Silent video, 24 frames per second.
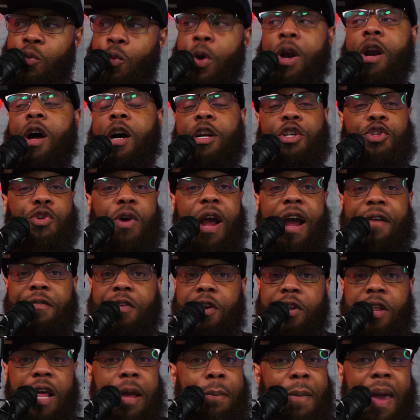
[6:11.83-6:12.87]
Went
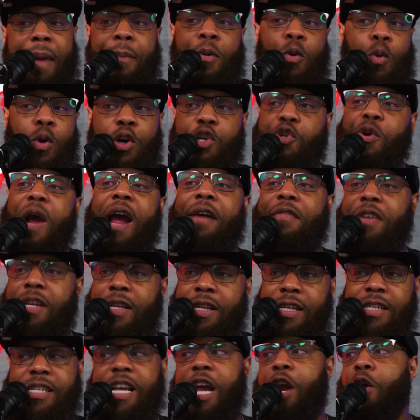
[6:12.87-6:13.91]
undrafted that maybe were drafted
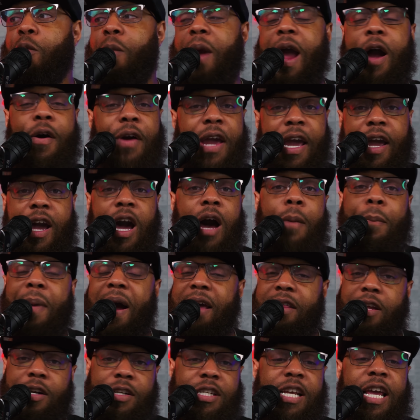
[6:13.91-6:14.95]
in the second round, get cut
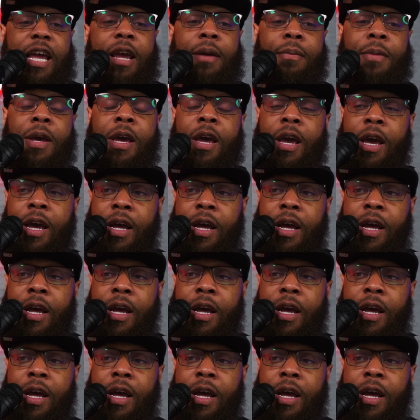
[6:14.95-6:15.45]
by their team.